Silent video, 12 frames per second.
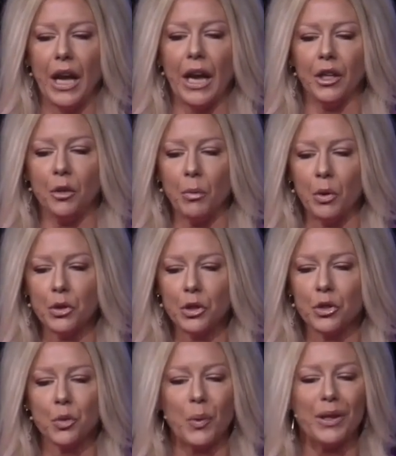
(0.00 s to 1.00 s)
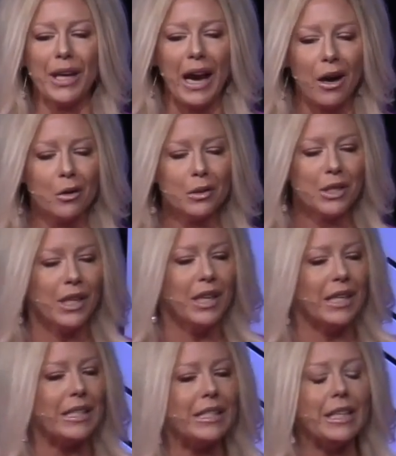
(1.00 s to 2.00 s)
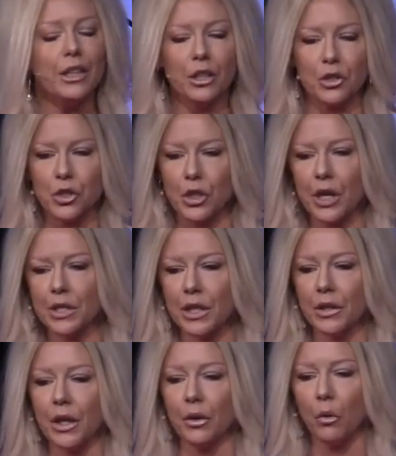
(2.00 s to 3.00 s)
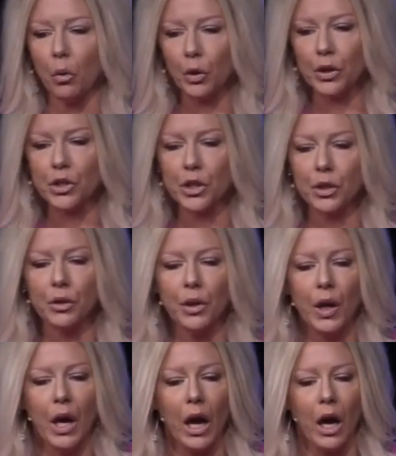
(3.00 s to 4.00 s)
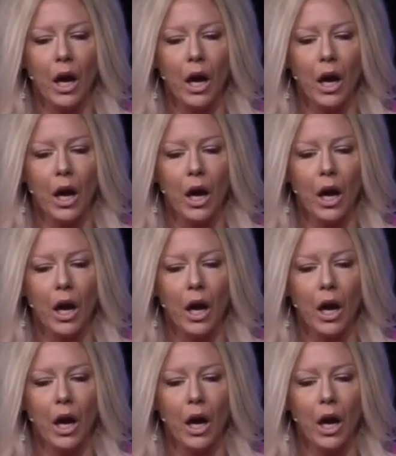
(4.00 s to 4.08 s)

and emotions without deconstructing their origin,